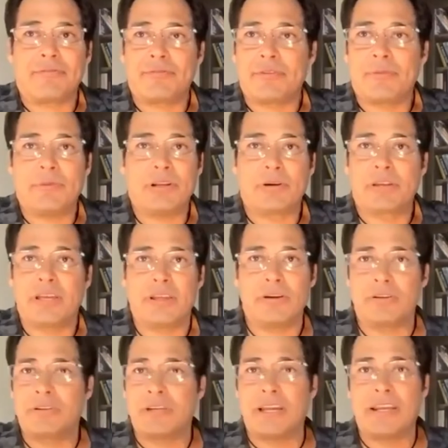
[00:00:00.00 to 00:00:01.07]
I mean,
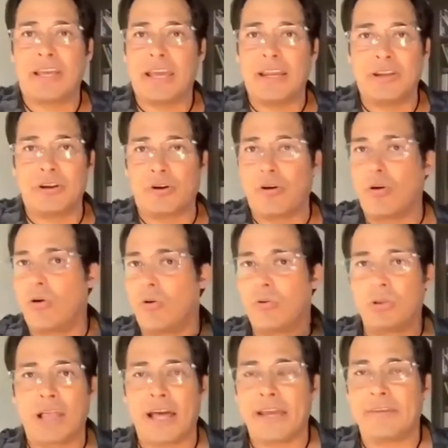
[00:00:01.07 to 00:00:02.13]
you're dedicating your
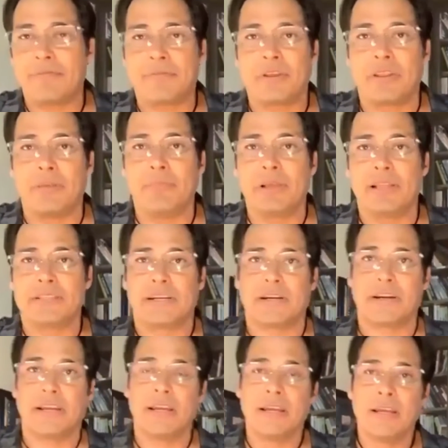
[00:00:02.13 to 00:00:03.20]
whole life to the military.